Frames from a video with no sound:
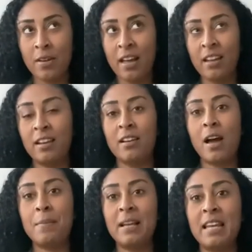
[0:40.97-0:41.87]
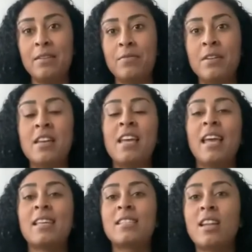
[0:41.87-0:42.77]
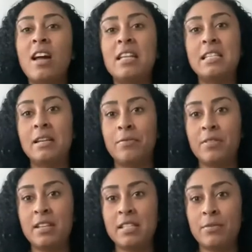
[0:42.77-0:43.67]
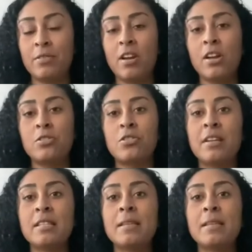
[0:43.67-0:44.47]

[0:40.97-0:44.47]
and I believe it's slightly different in different countries,